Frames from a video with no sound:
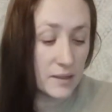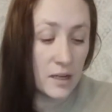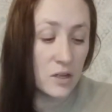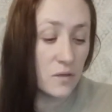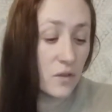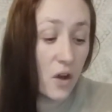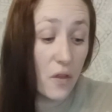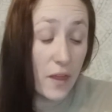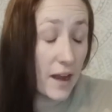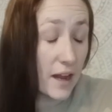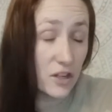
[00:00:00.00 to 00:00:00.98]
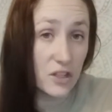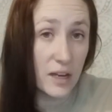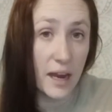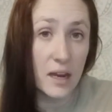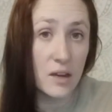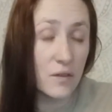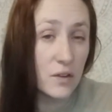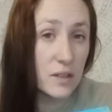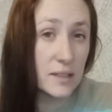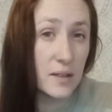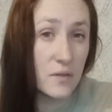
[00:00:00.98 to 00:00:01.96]
And you've got that actually. You've
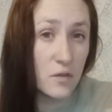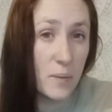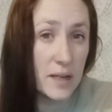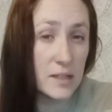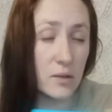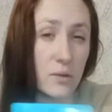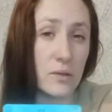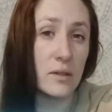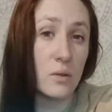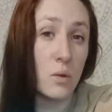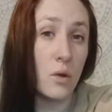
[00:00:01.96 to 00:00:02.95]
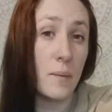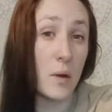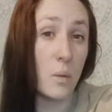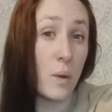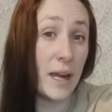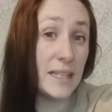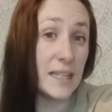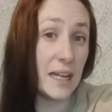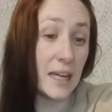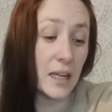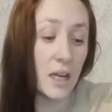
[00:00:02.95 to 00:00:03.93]
got the Seven of Pentacles is all about
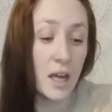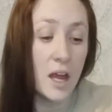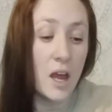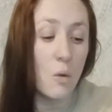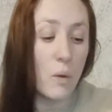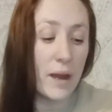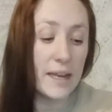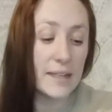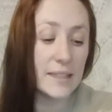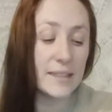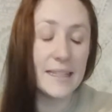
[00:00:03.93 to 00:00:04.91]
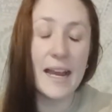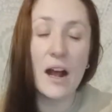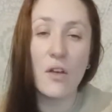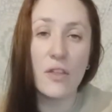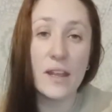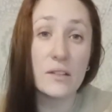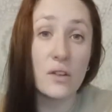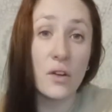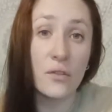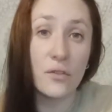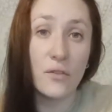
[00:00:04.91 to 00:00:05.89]
waiting, waiting to see how things
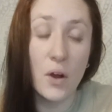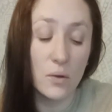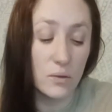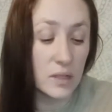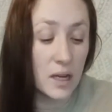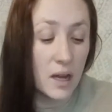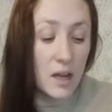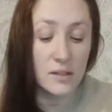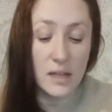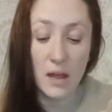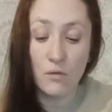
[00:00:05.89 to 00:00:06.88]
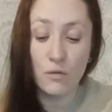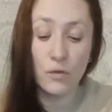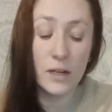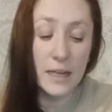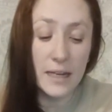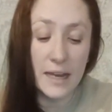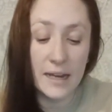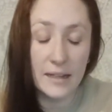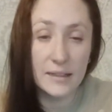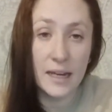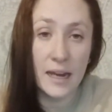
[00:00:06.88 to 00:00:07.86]
unfold. So that really
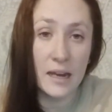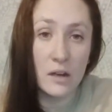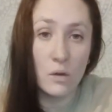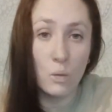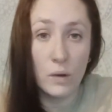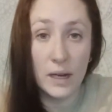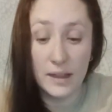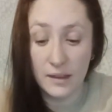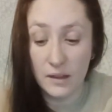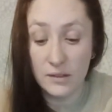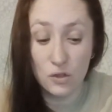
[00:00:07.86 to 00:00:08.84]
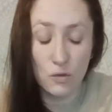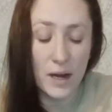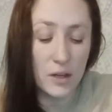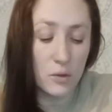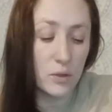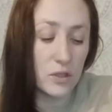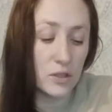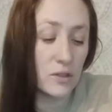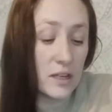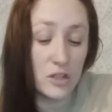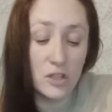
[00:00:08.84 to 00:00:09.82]
links in with strength, which
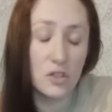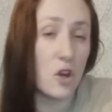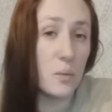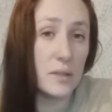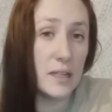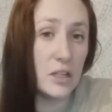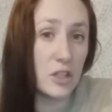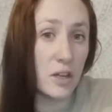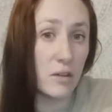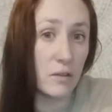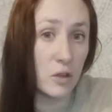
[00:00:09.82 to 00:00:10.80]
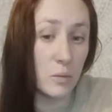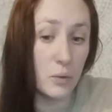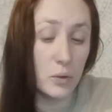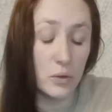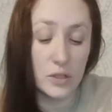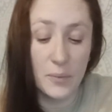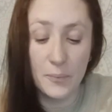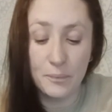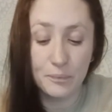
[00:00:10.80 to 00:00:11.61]
is they're just opposite each other on the board.